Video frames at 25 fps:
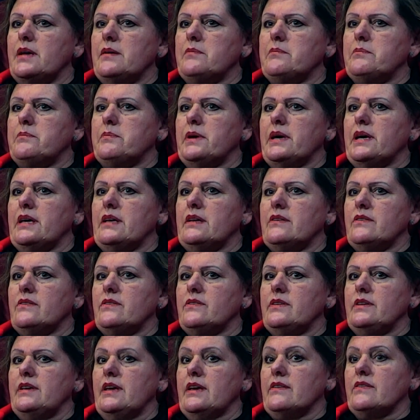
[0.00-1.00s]
But
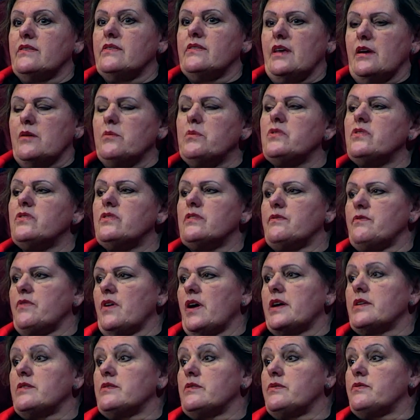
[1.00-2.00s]
yes, that was the
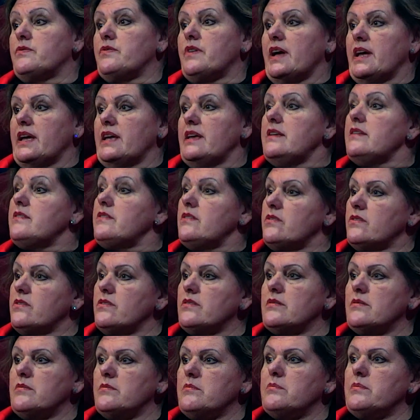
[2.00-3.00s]
final phase.
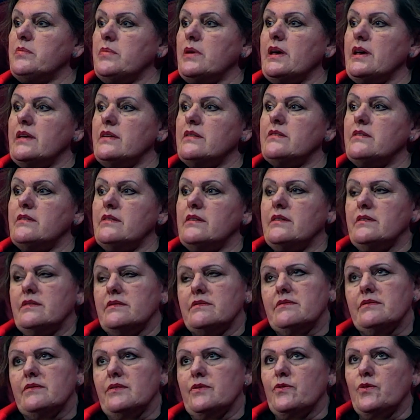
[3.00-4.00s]
But
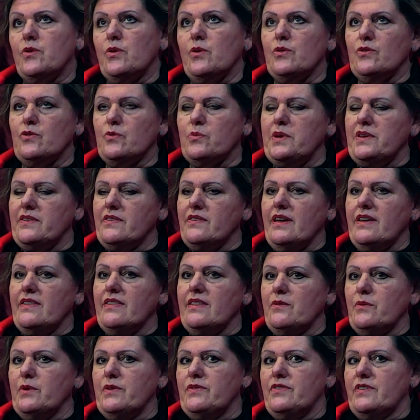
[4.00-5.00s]
of course, we've said
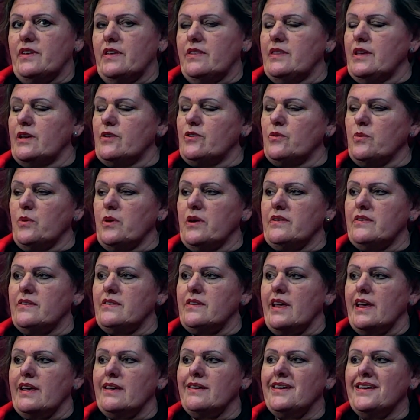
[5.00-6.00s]
that twice
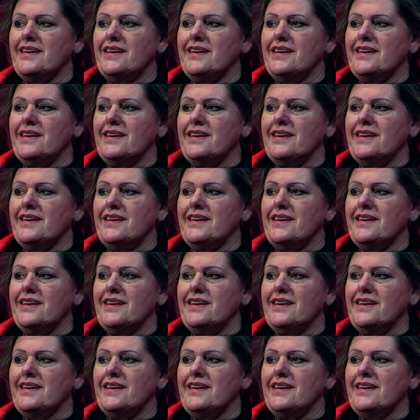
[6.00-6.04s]
now.